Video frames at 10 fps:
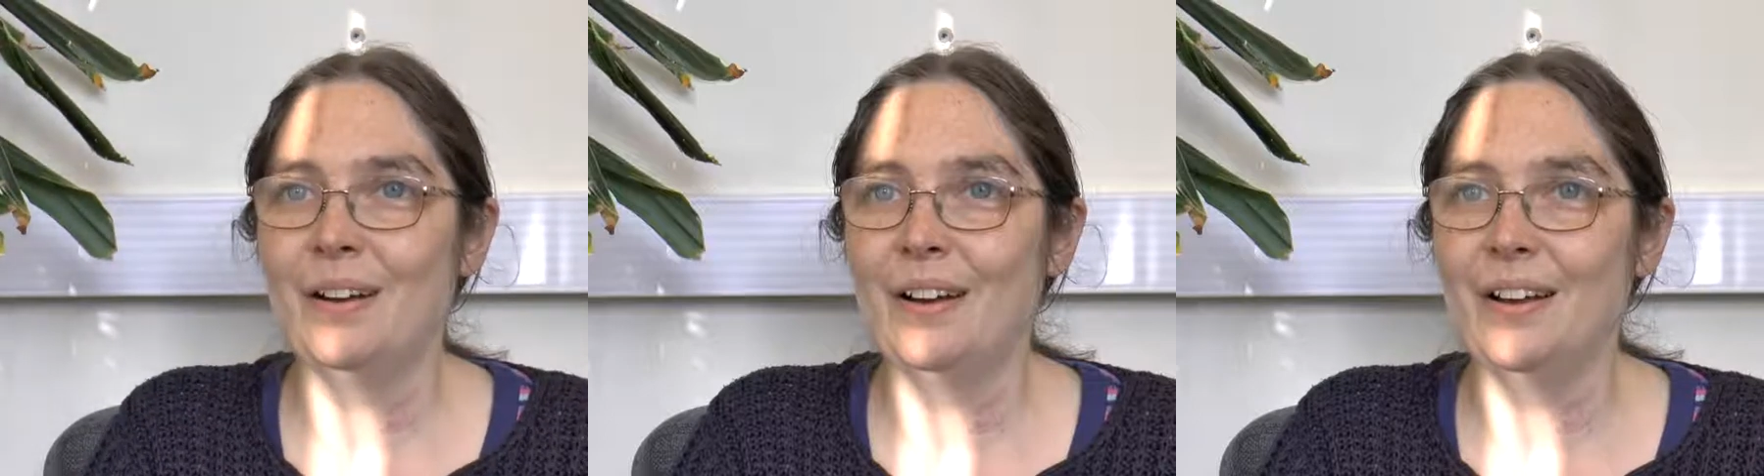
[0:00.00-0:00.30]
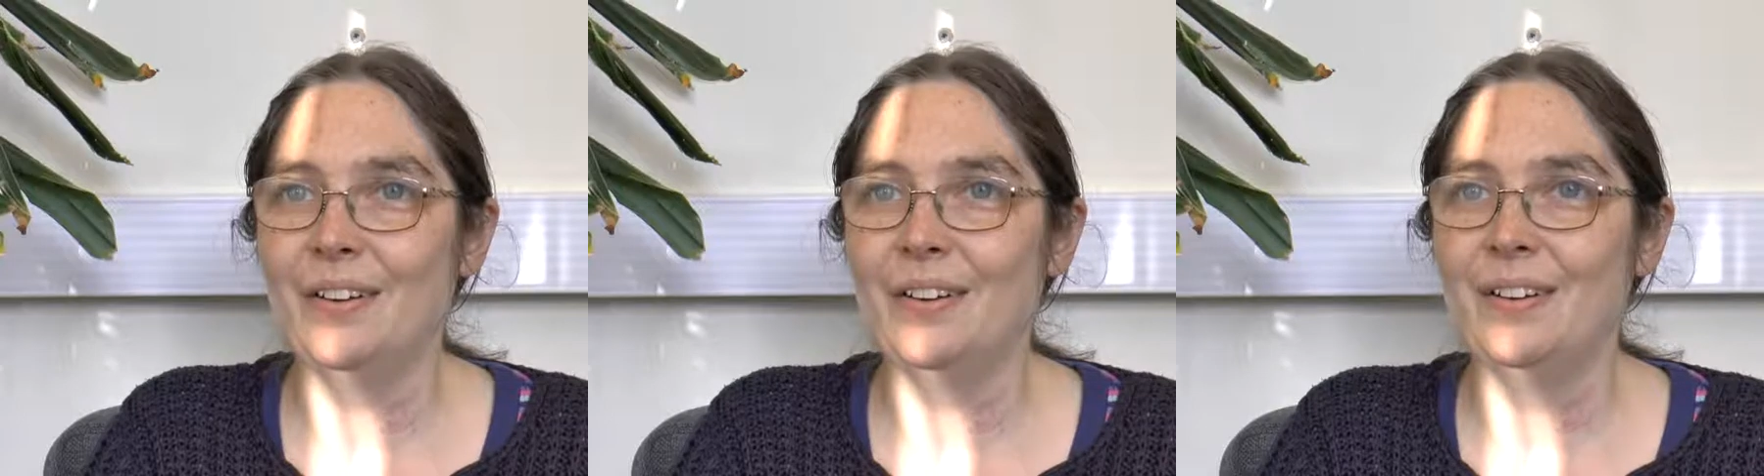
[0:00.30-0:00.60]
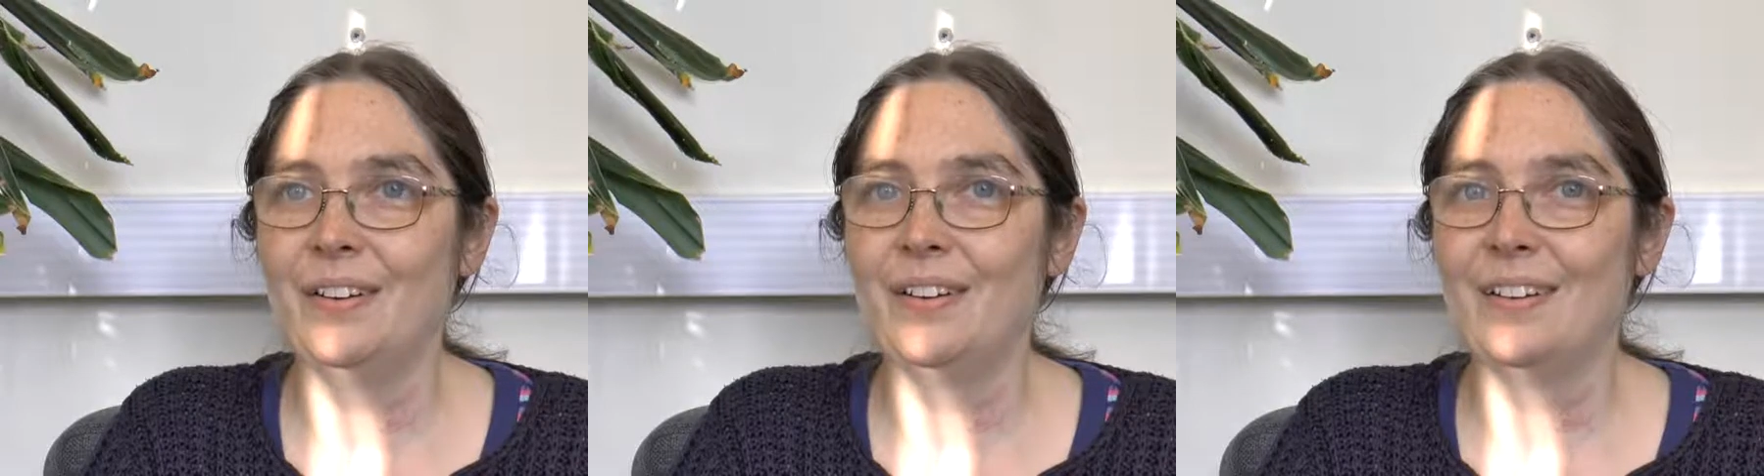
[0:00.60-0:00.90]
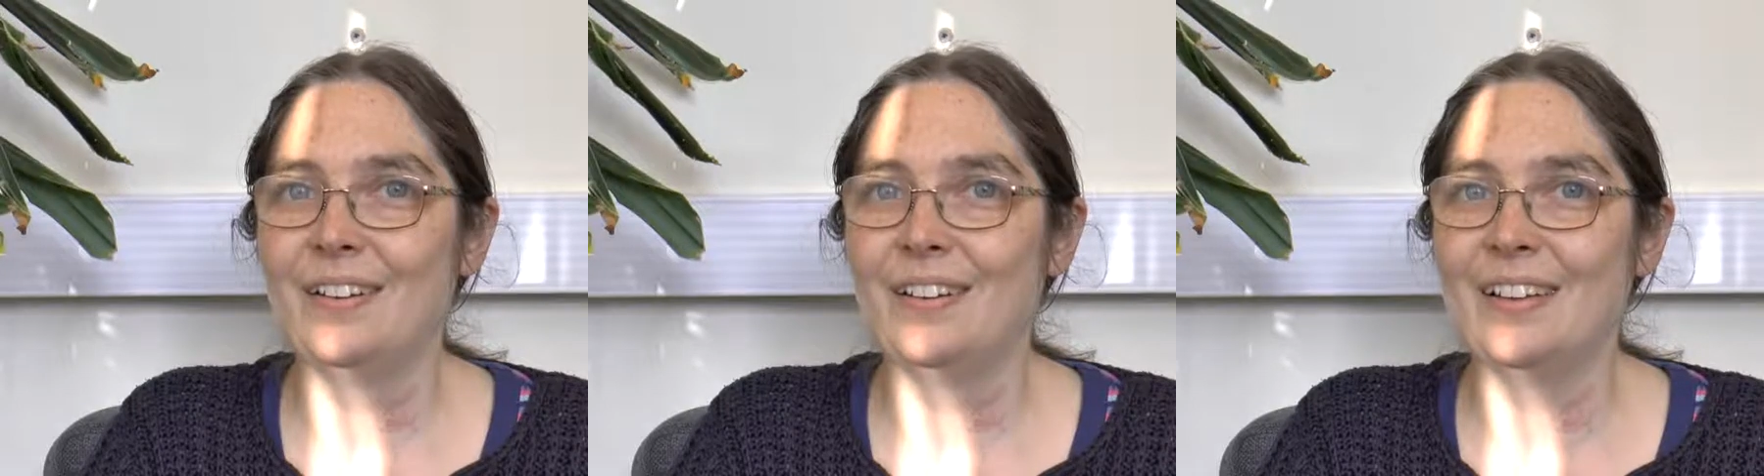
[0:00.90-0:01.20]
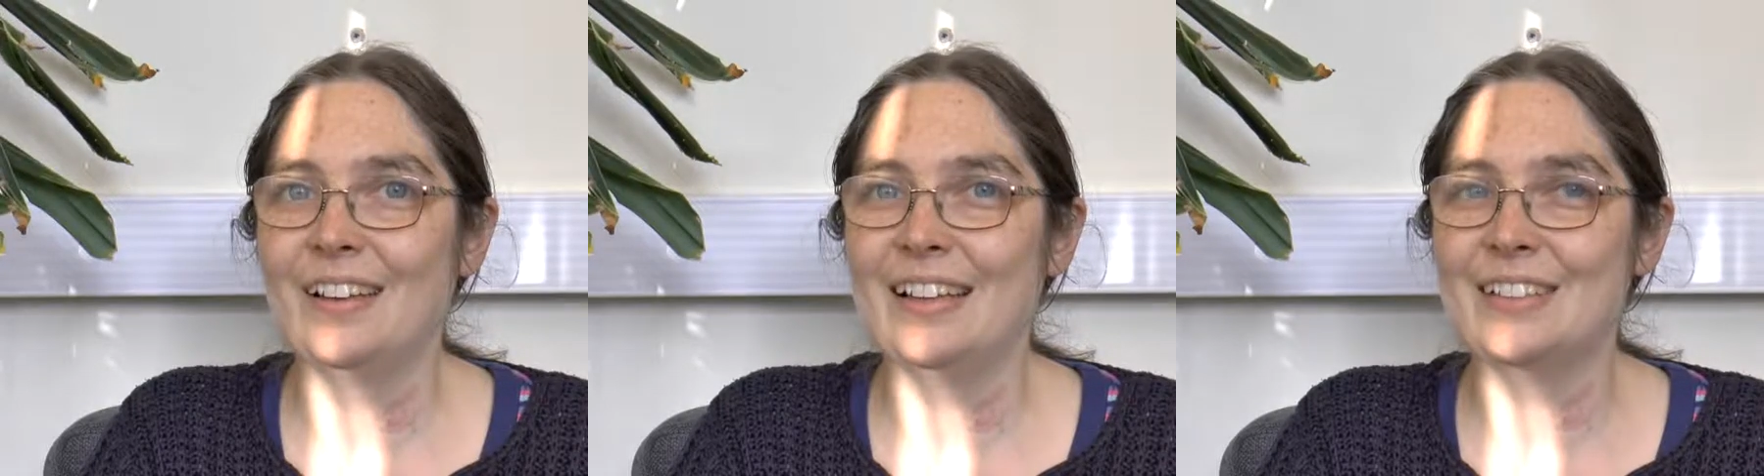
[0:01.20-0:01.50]
and
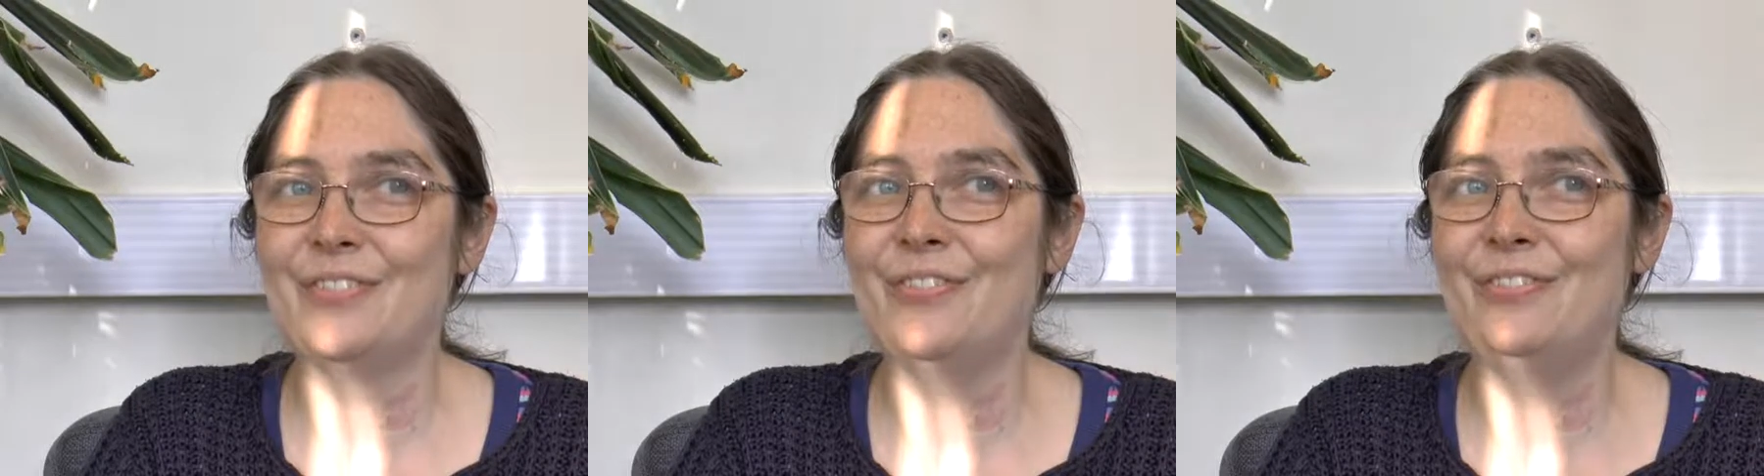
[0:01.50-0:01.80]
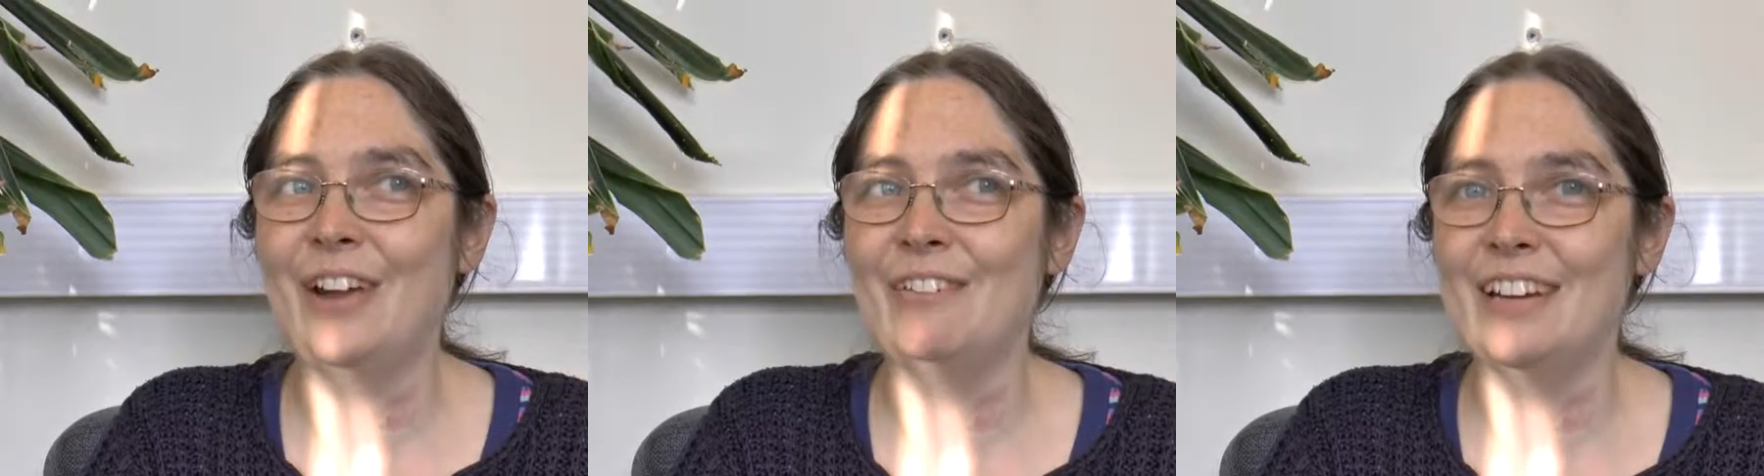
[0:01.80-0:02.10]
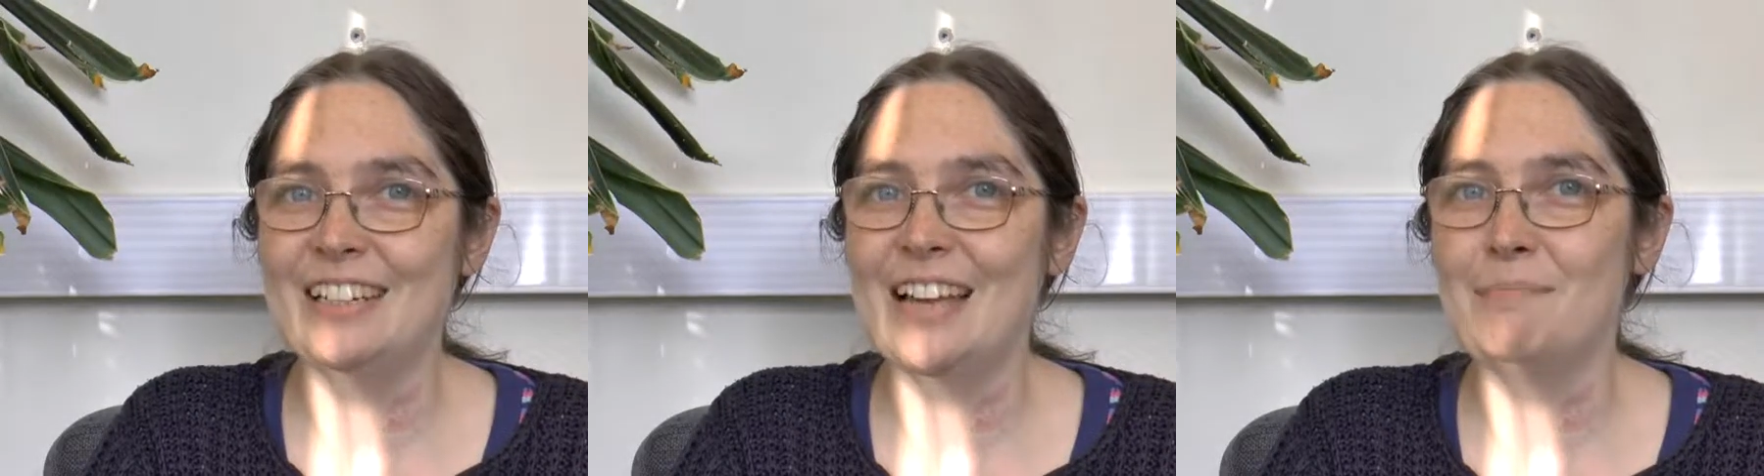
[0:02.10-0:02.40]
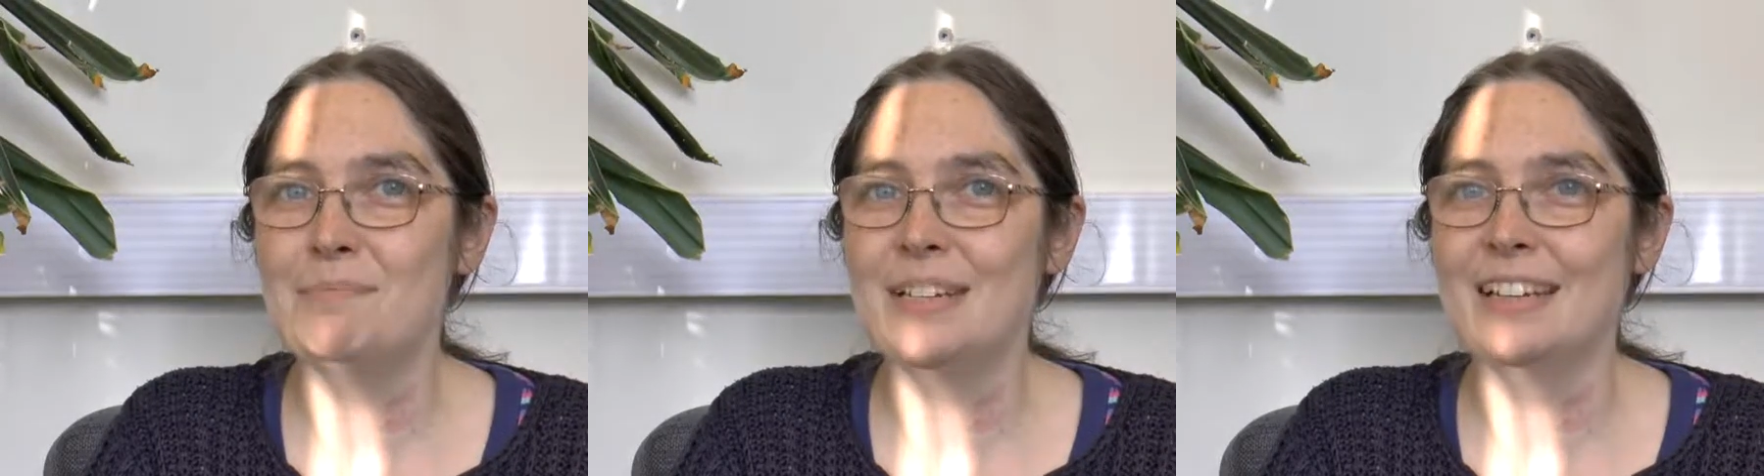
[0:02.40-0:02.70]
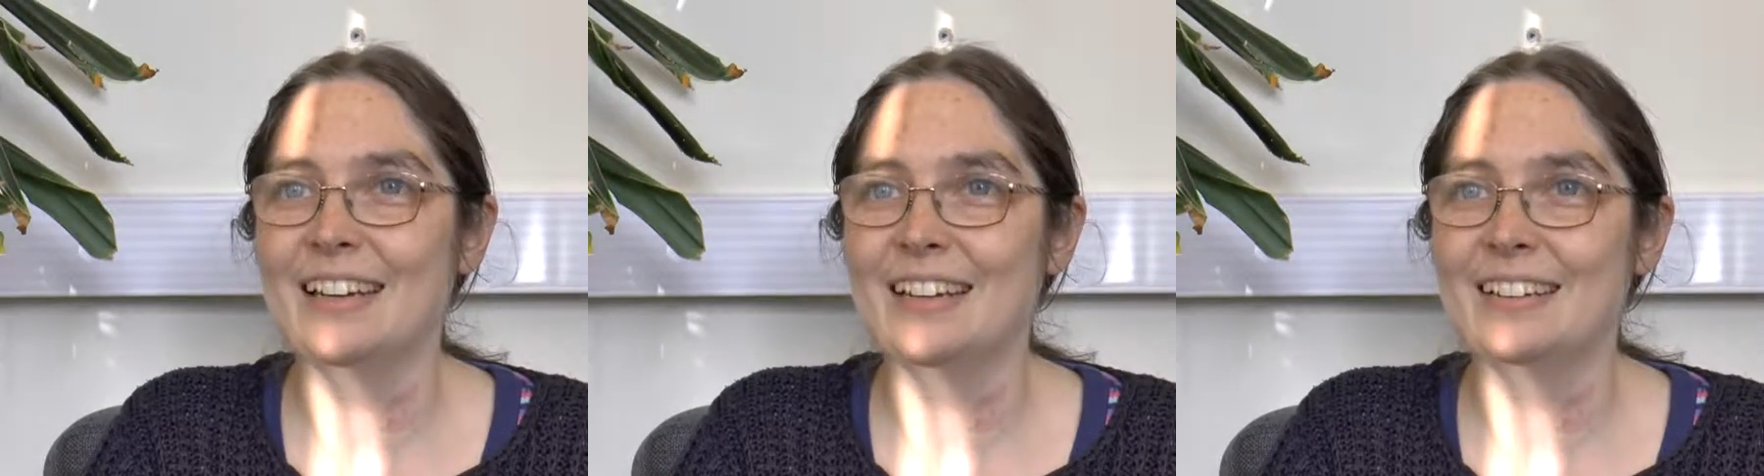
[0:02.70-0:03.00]
it's very
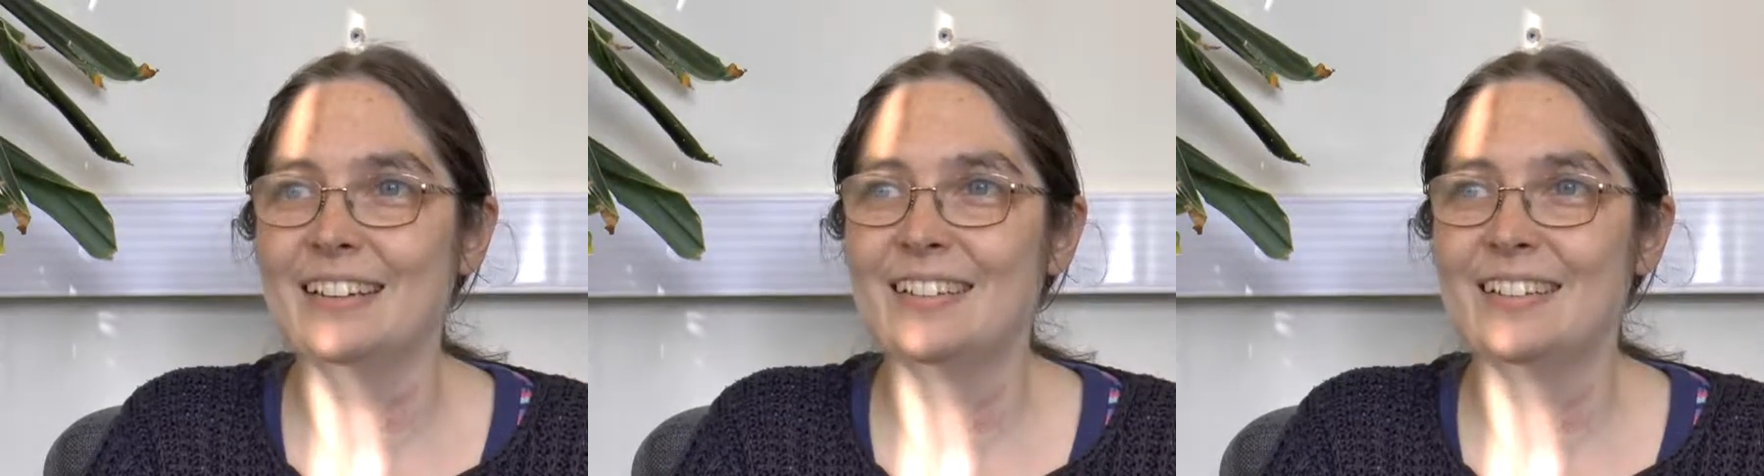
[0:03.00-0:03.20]
tempting